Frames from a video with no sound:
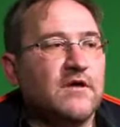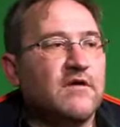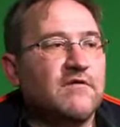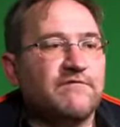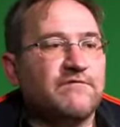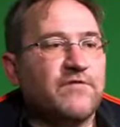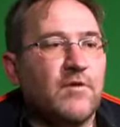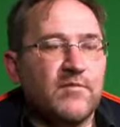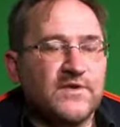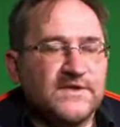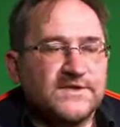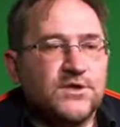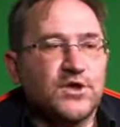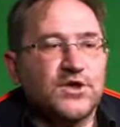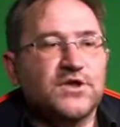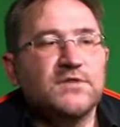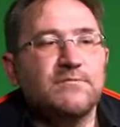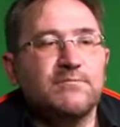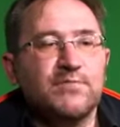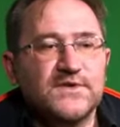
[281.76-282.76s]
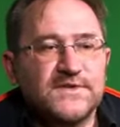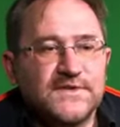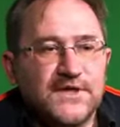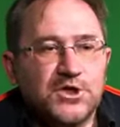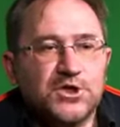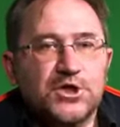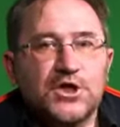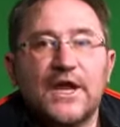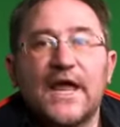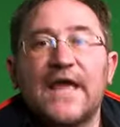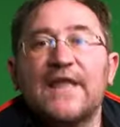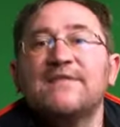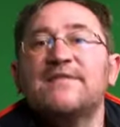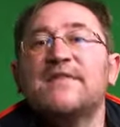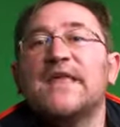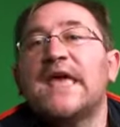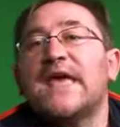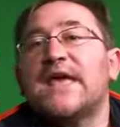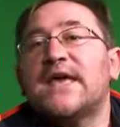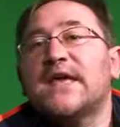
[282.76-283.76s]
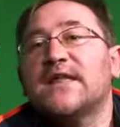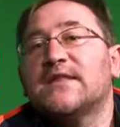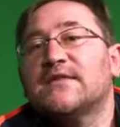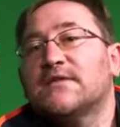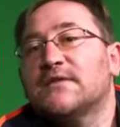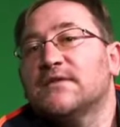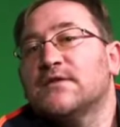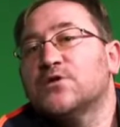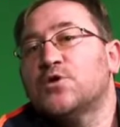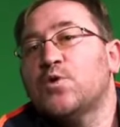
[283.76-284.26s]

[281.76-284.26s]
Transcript: from a certain position and take it